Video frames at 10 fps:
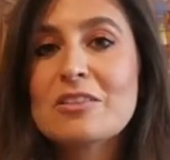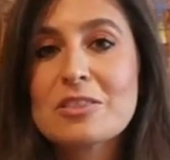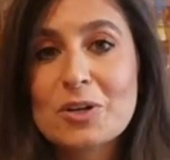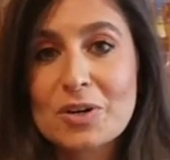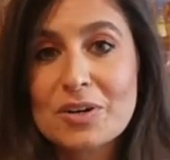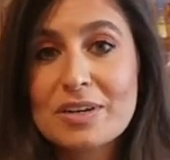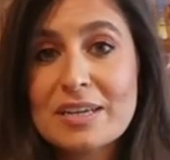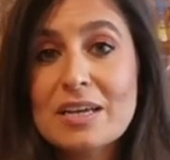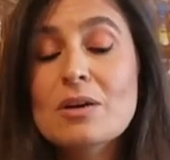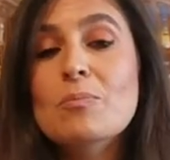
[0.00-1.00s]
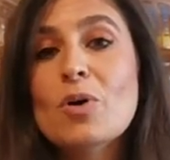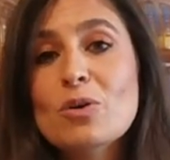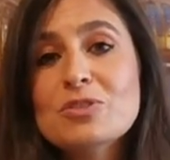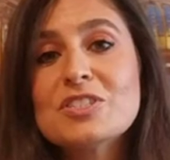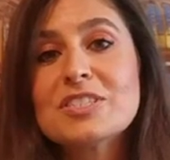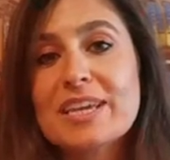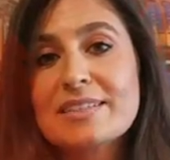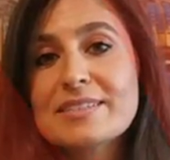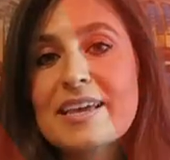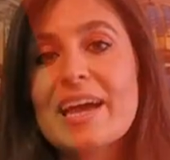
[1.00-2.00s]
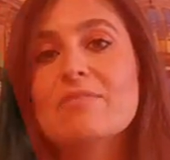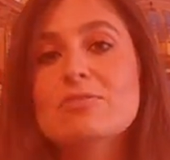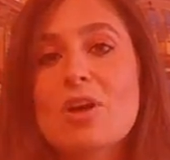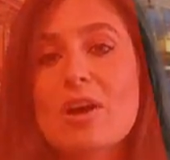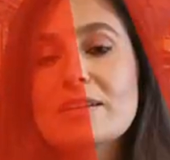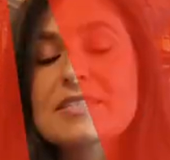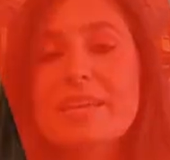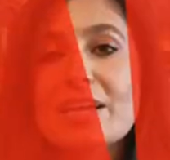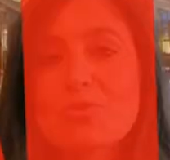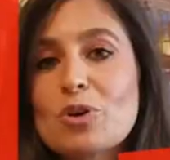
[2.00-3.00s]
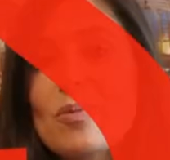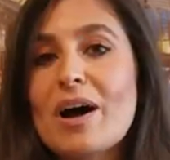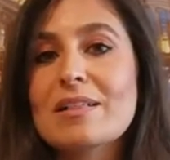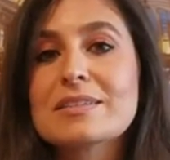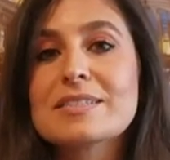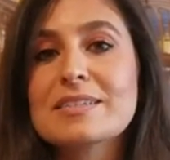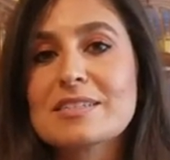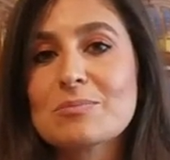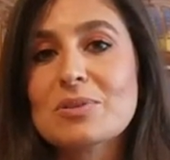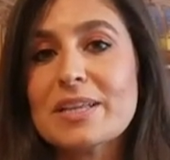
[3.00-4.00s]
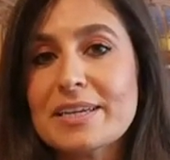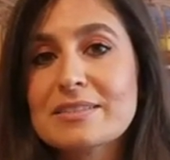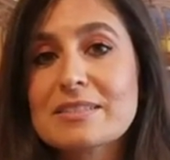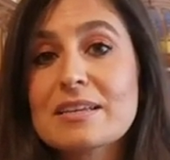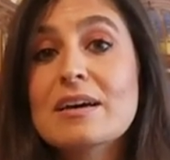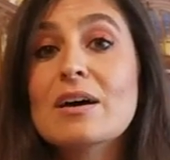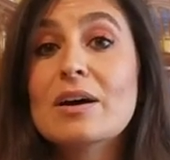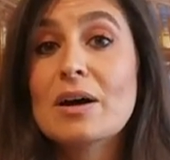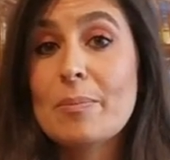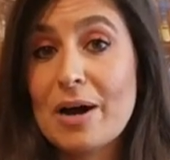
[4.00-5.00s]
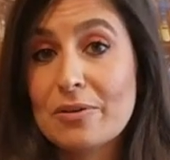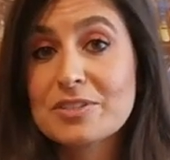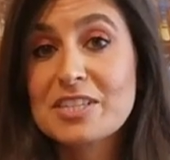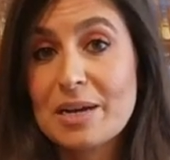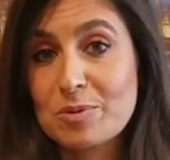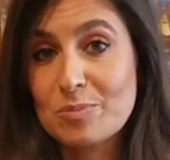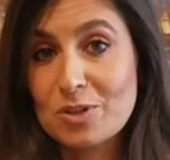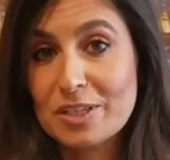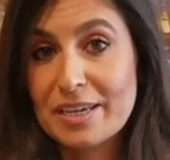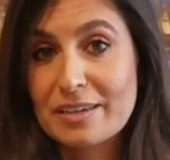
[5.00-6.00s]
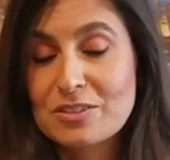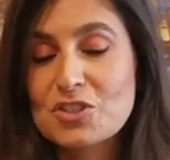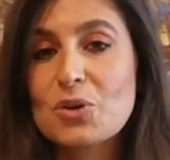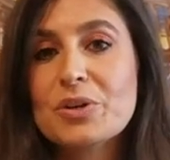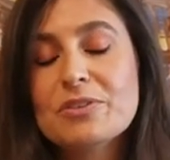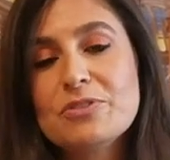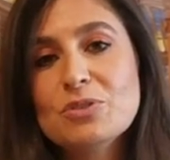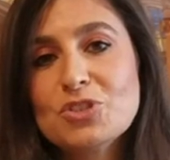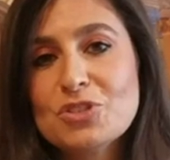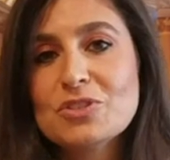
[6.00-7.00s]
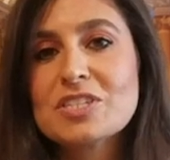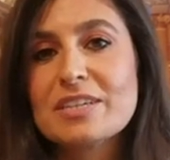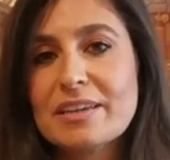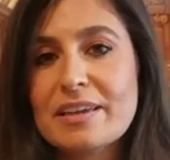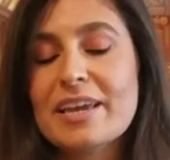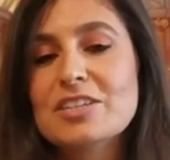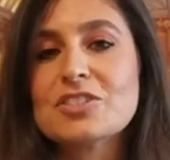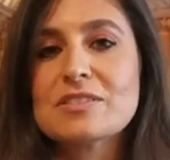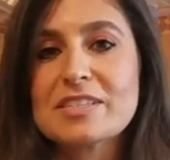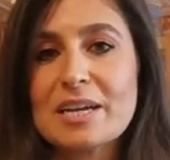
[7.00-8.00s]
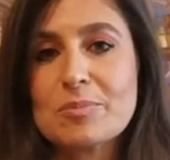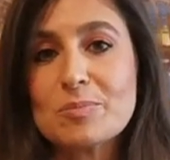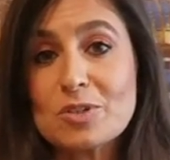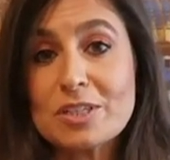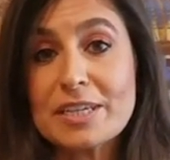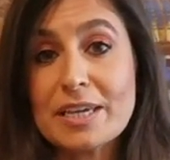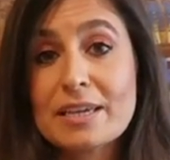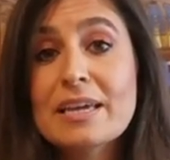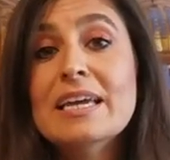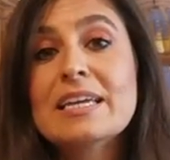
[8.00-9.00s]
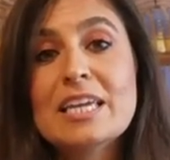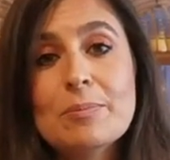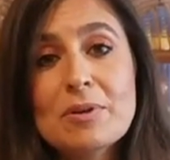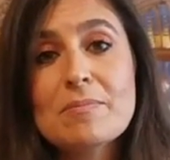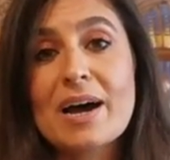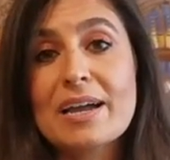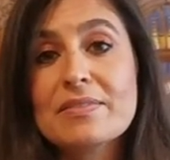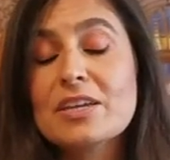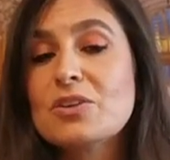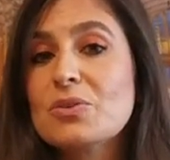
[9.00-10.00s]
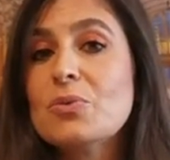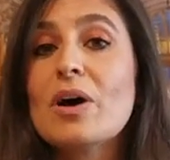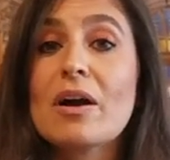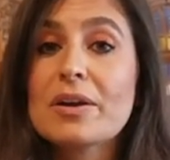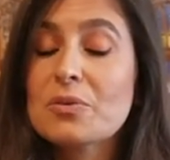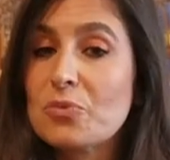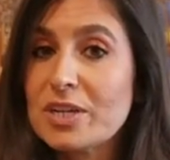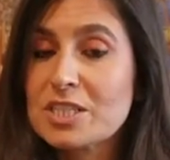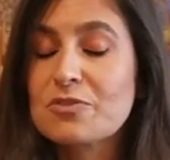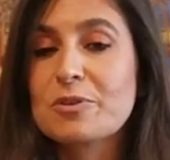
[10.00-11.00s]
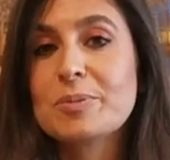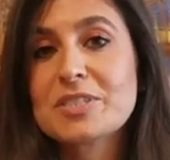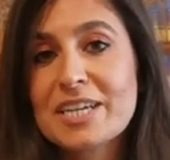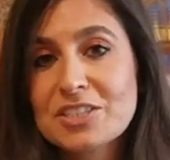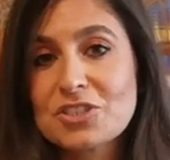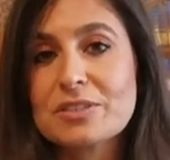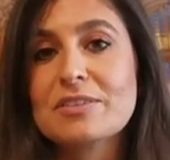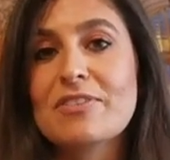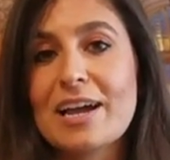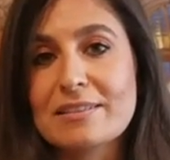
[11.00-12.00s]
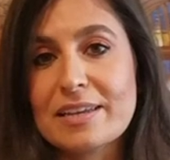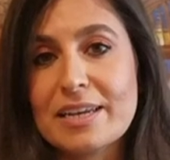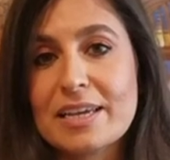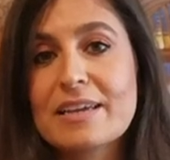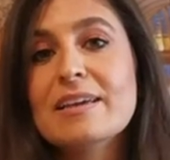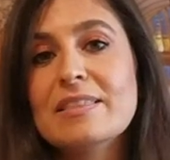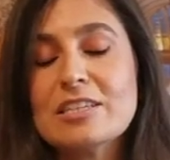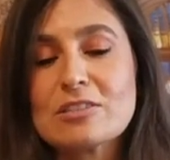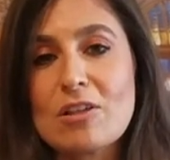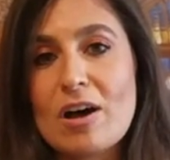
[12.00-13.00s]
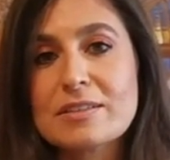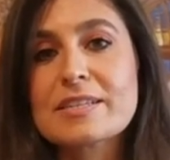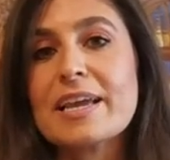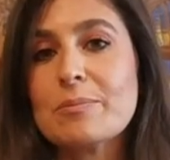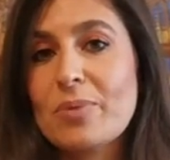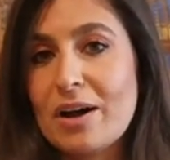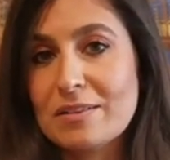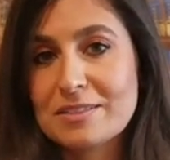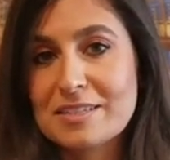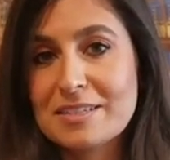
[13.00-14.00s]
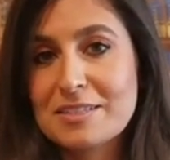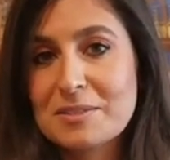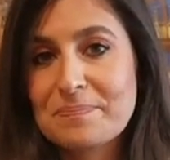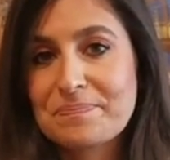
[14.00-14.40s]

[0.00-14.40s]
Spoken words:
Third, most states have laws and/or policies in place about cyberbullying. So if you choose to engage in cyberbullying, keep in mind that you are at risk for potentially violating these laws and policies.